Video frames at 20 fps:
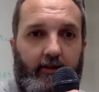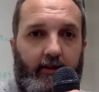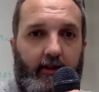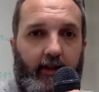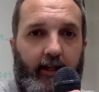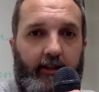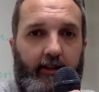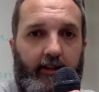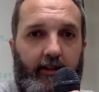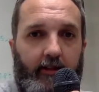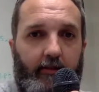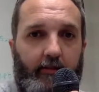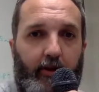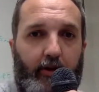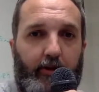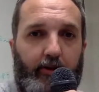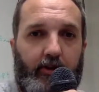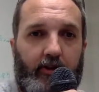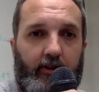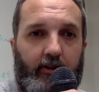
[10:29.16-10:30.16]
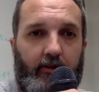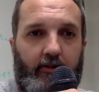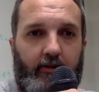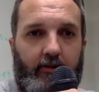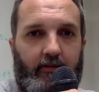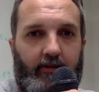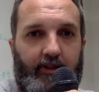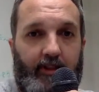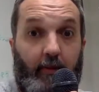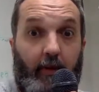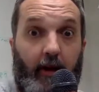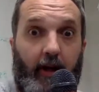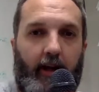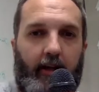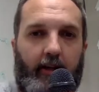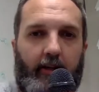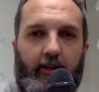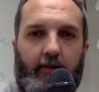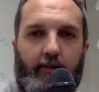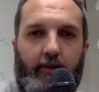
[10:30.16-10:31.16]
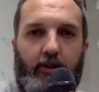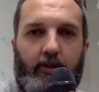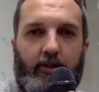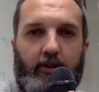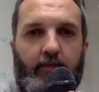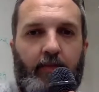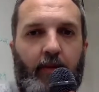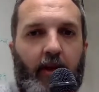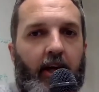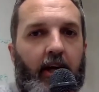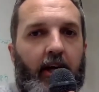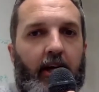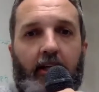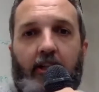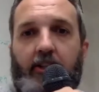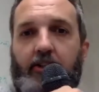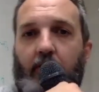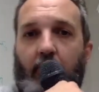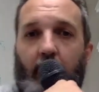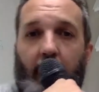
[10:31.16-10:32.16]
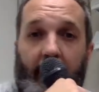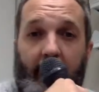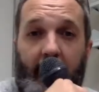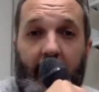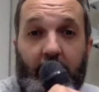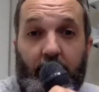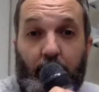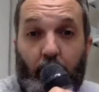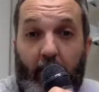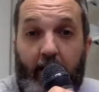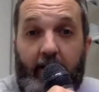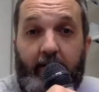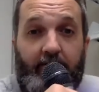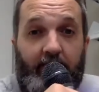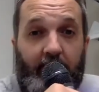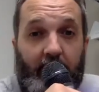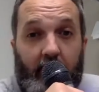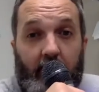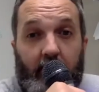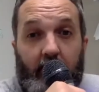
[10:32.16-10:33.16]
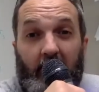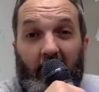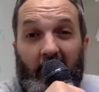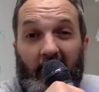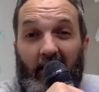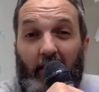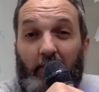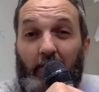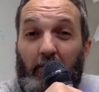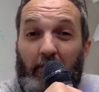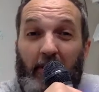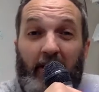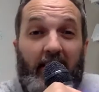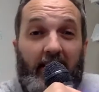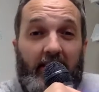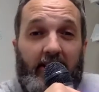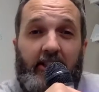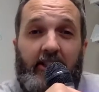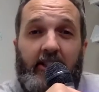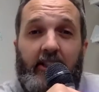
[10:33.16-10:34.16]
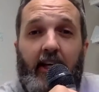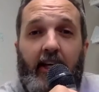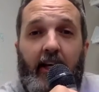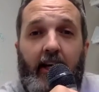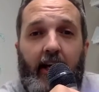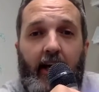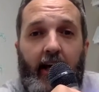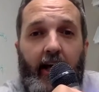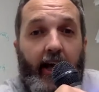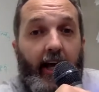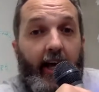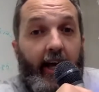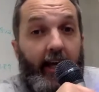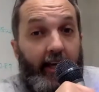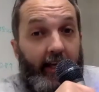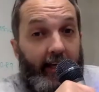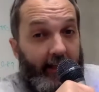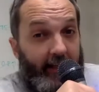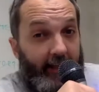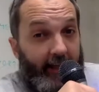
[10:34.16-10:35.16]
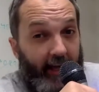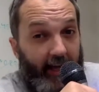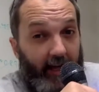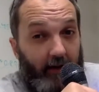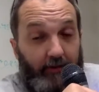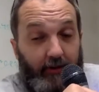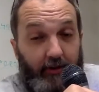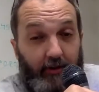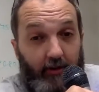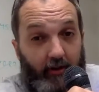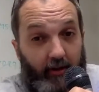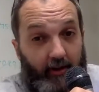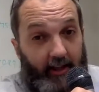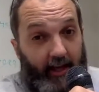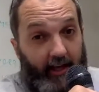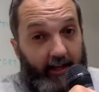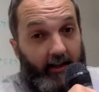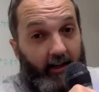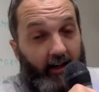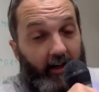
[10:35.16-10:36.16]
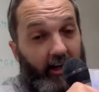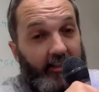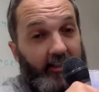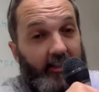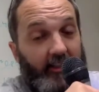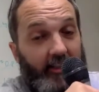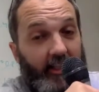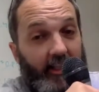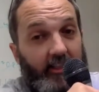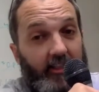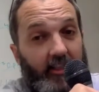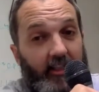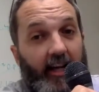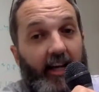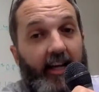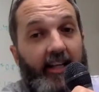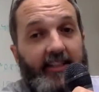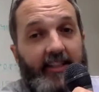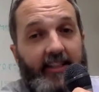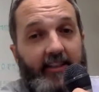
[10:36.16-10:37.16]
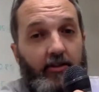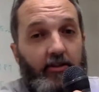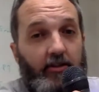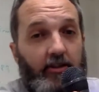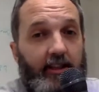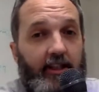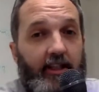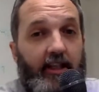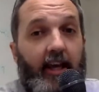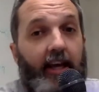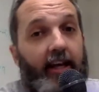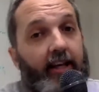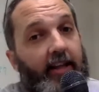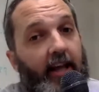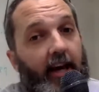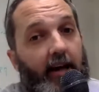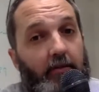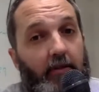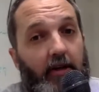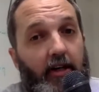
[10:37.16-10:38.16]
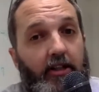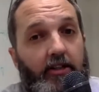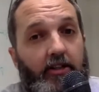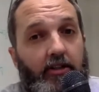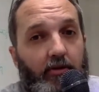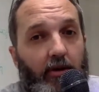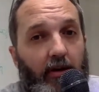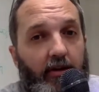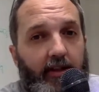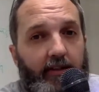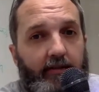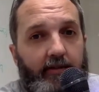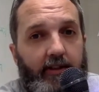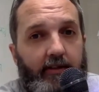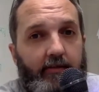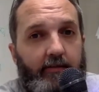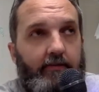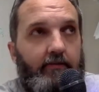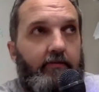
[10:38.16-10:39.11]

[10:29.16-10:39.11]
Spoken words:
ideal motion, semi-ideal motion. So I just wait for a couple minutes, and the amplitude of that oscillation hasn't usually decayed that much. So I'll give it